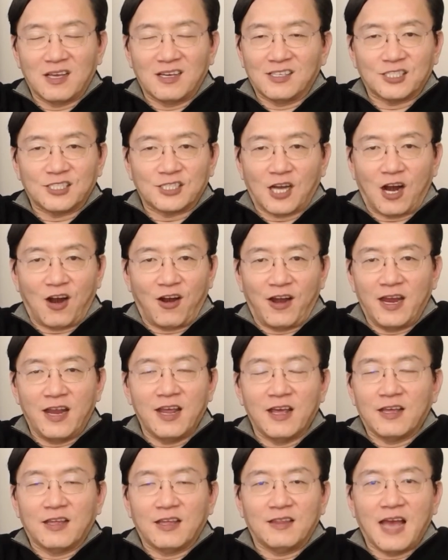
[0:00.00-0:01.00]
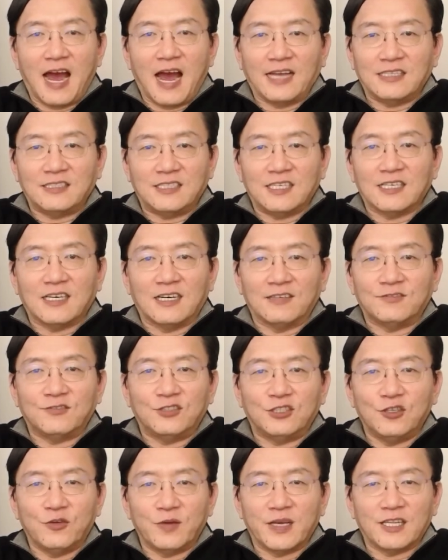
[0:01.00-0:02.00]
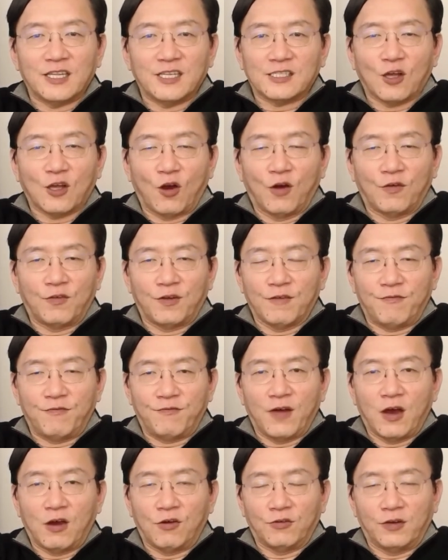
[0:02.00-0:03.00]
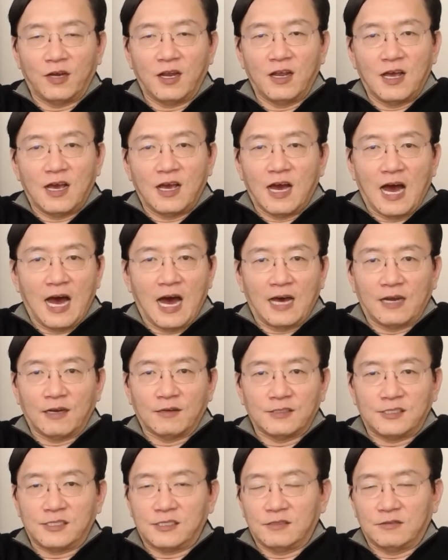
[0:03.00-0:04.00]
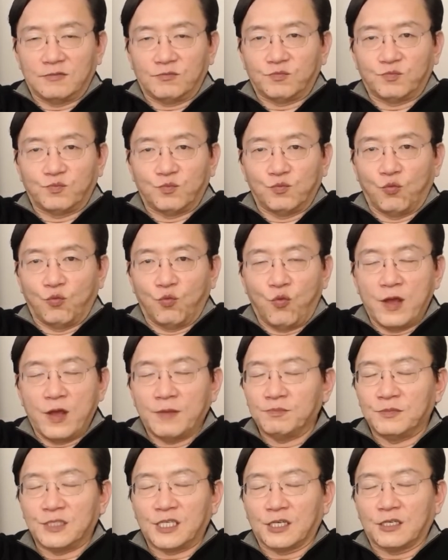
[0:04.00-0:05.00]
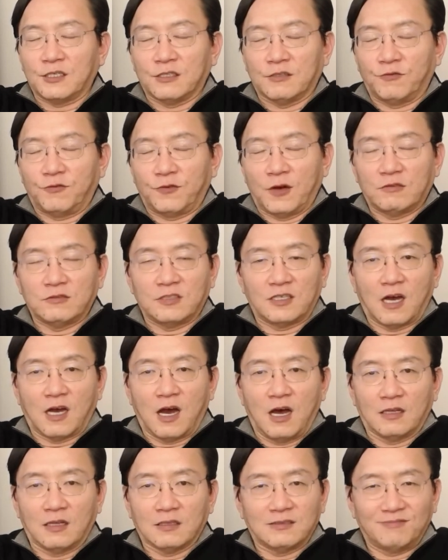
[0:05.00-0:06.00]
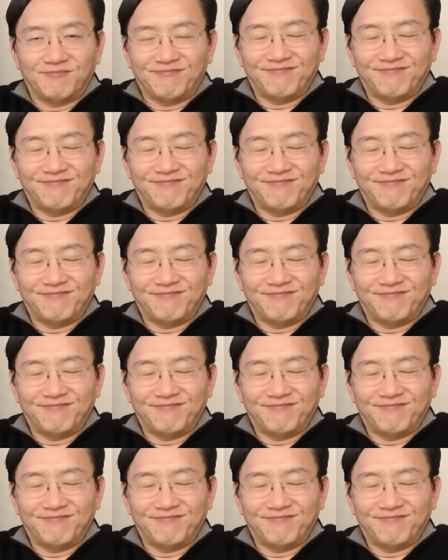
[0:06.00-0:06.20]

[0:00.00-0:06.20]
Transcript: Sorry, the idea of doing this over the phone on a whimsical phone call,